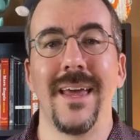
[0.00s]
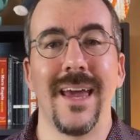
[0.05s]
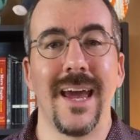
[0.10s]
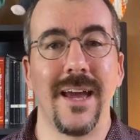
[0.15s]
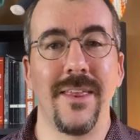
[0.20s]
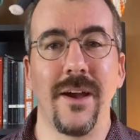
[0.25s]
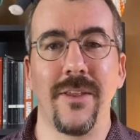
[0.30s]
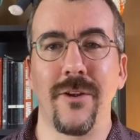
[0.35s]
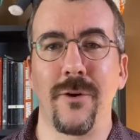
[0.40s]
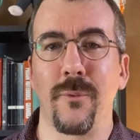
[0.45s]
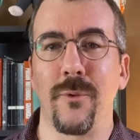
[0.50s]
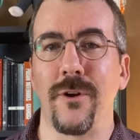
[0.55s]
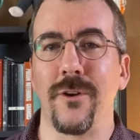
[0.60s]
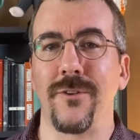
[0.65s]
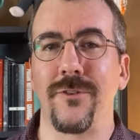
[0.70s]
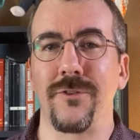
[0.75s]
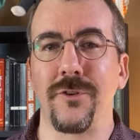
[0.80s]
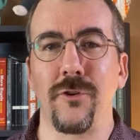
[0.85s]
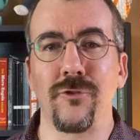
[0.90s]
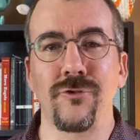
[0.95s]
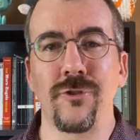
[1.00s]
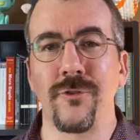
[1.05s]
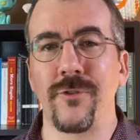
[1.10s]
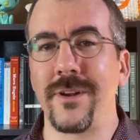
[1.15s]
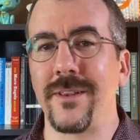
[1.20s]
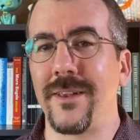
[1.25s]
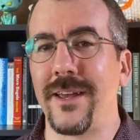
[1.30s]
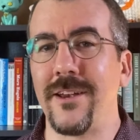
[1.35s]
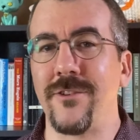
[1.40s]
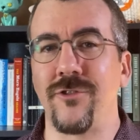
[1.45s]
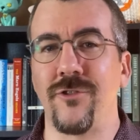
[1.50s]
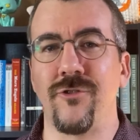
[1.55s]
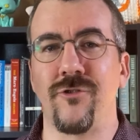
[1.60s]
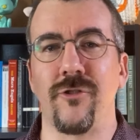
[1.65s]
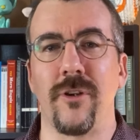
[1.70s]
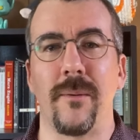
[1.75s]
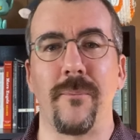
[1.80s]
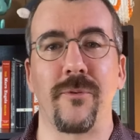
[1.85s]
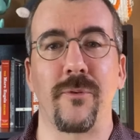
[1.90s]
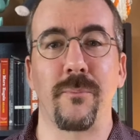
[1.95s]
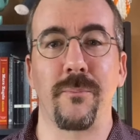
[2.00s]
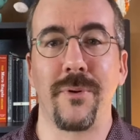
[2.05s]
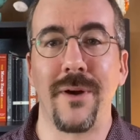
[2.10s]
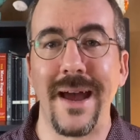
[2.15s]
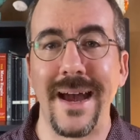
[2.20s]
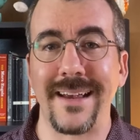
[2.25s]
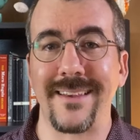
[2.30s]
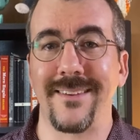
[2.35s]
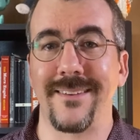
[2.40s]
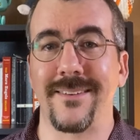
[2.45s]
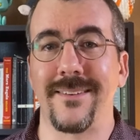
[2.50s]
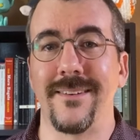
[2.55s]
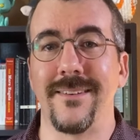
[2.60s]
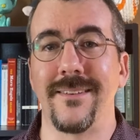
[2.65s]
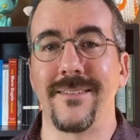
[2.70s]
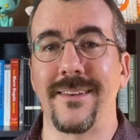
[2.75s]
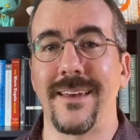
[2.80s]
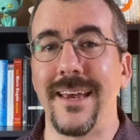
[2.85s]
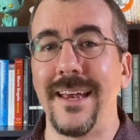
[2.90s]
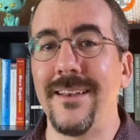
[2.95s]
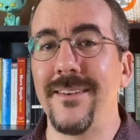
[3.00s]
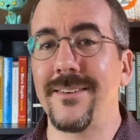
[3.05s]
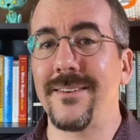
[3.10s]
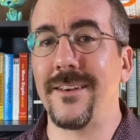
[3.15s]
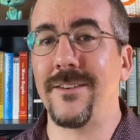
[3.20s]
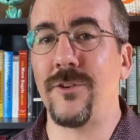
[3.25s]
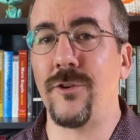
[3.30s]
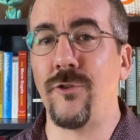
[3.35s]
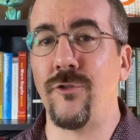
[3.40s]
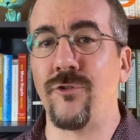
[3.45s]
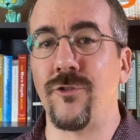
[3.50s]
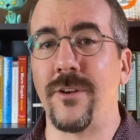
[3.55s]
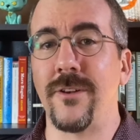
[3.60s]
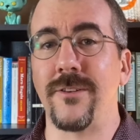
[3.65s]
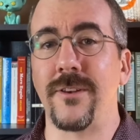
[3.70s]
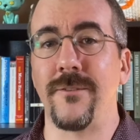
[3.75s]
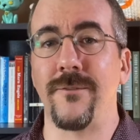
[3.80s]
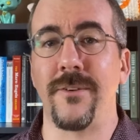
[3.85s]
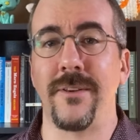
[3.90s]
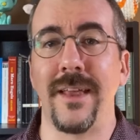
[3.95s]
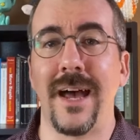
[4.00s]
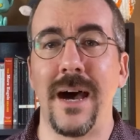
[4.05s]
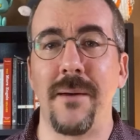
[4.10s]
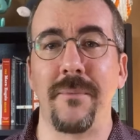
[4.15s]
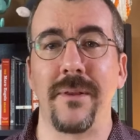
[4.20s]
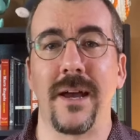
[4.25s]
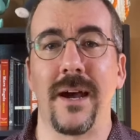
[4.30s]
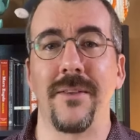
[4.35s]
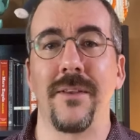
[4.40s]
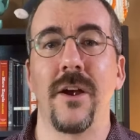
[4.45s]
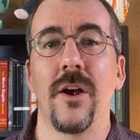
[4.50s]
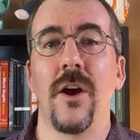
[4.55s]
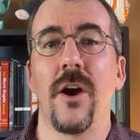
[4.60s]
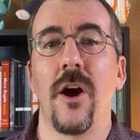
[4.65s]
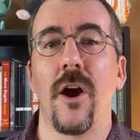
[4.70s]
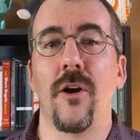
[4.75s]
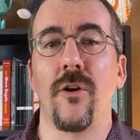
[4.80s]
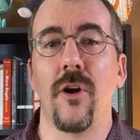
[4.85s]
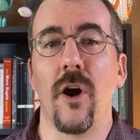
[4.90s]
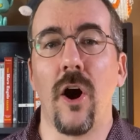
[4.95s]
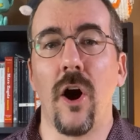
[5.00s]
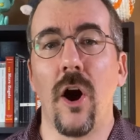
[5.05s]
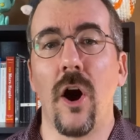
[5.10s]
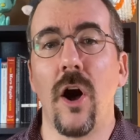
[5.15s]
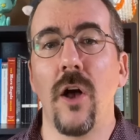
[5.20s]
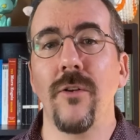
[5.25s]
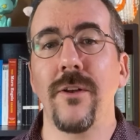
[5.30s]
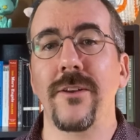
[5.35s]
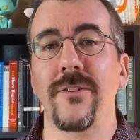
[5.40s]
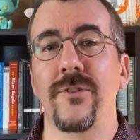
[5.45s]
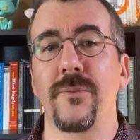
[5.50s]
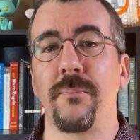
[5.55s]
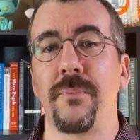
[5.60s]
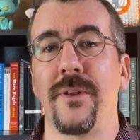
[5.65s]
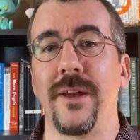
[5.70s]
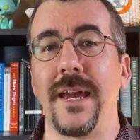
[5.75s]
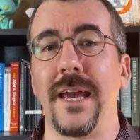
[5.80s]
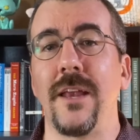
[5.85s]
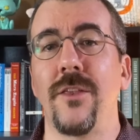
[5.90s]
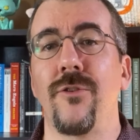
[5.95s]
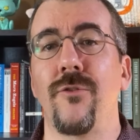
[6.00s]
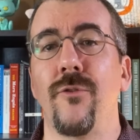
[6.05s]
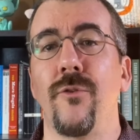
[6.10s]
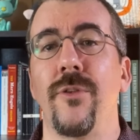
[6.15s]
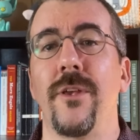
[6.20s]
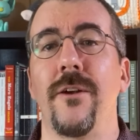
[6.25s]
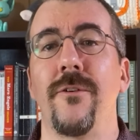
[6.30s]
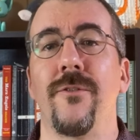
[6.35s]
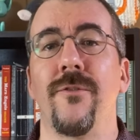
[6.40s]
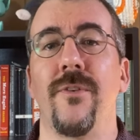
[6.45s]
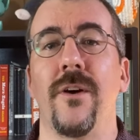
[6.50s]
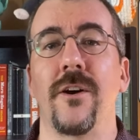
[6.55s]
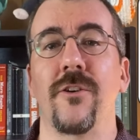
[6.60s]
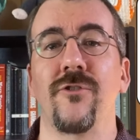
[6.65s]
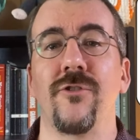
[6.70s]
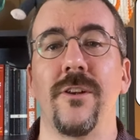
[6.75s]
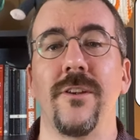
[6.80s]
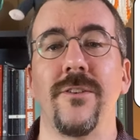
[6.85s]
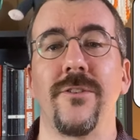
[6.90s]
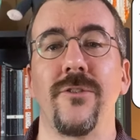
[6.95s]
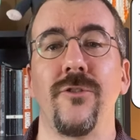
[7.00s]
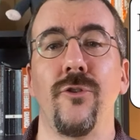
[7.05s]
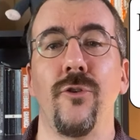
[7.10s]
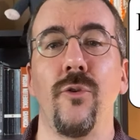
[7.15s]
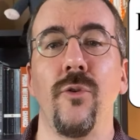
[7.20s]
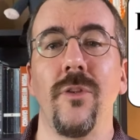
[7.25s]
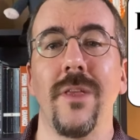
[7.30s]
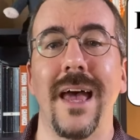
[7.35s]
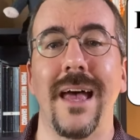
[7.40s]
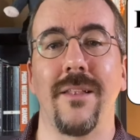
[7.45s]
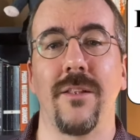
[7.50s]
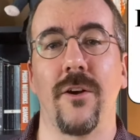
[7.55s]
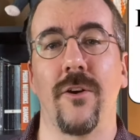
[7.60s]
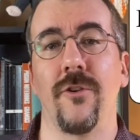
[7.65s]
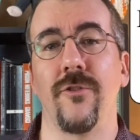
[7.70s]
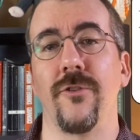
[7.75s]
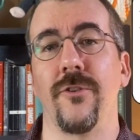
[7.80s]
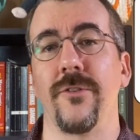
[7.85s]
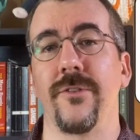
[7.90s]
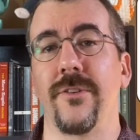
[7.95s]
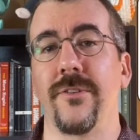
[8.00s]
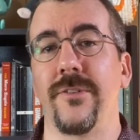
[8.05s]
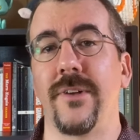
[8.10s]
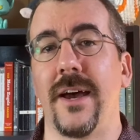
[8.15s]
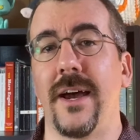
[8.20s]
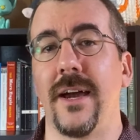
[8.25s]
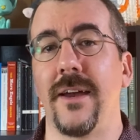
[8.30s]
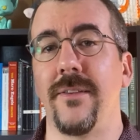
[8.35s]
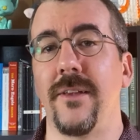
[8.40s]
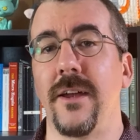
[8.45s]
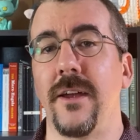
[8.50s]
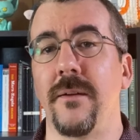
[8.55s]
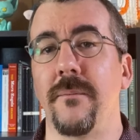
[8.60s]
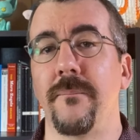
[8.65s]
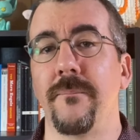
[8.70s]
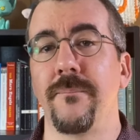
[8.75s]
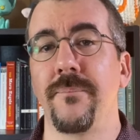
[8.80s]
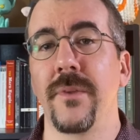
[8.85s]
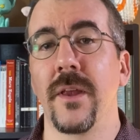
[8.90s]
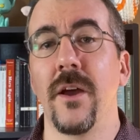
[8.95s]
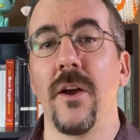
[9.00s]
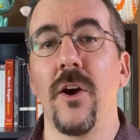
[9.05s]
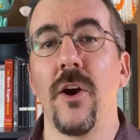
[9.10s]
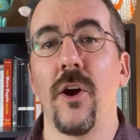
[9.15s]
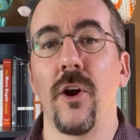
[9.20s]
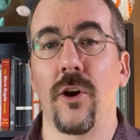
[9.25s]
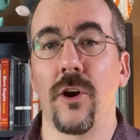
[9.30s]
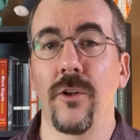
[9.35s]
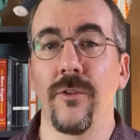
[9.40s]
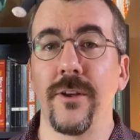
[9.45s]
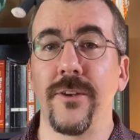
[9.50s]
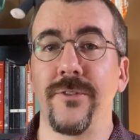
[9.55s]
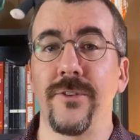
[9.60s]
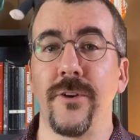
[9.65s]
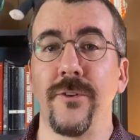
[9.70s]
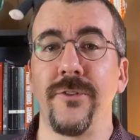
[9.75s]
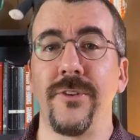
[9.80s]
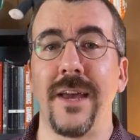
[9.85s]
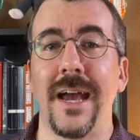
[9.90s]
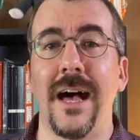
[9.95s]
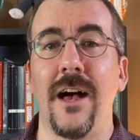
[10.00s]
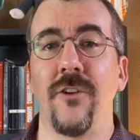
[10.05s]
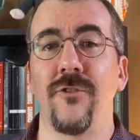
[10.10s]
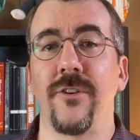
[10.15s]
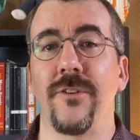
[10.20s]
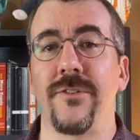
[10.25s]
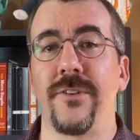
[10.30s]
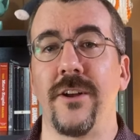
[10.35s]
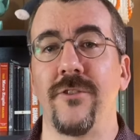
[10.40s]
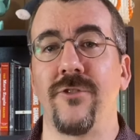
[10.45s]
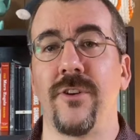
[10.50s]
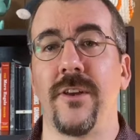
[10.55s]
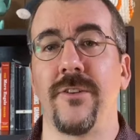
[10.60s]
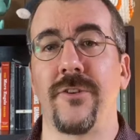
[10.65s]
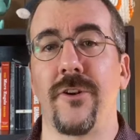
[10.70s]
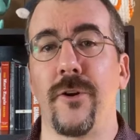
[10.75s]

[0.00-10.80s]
In other words, social relationships, practices, institutions, and phenomena are all explained through their functions to that larger society. Early sociologists such as